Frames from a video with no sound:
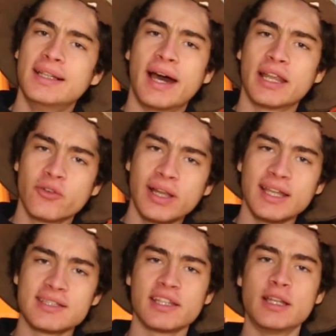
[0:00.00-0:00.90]
And I
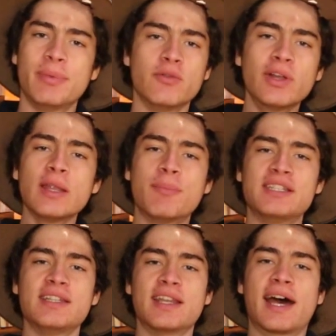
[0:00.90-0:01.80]
realised that I'd been really
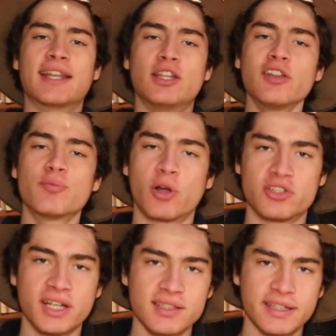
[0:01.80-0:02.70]
busy and I had a lot of
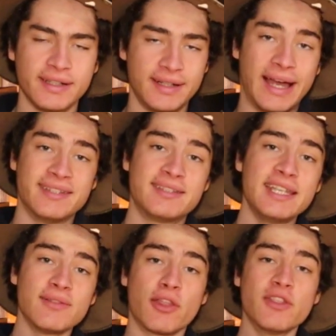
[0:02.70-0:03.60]
projects, and
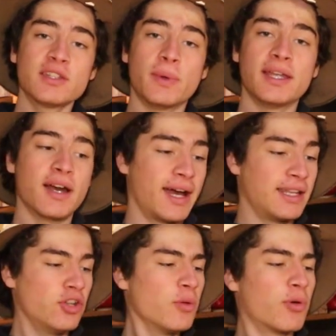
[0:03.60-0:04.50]
seeing that this week I
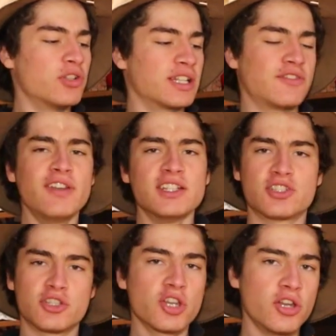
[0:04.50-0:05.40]
had no projects
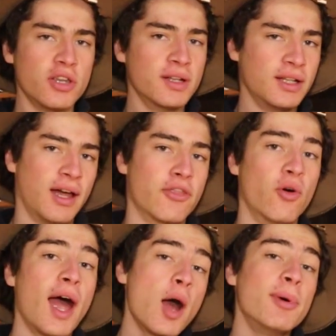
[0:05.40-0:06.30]
finished to show you, I
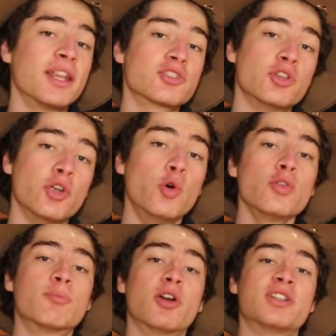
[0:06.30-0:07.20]
thought how about I show you
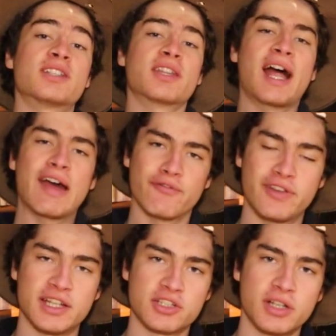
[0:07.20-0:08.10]
all the projects that I haven't
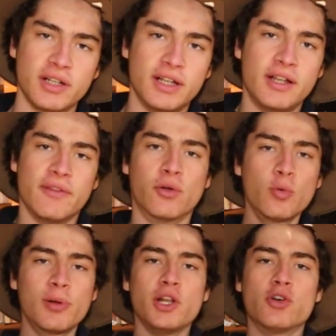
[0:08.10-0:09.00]
finished. They're
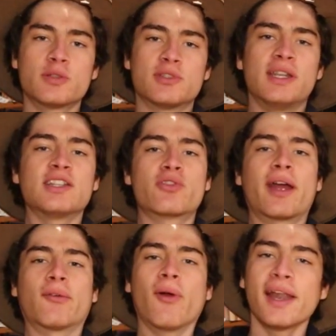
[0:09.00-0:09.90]
all pretty awesome, so let's
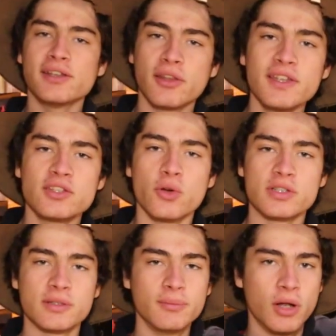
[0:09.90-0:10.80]
crack right into this
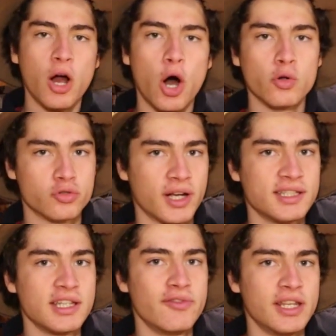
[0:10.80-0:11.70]
awesome Ultra
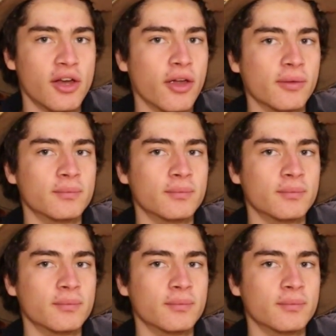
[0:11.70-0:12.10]
RC video.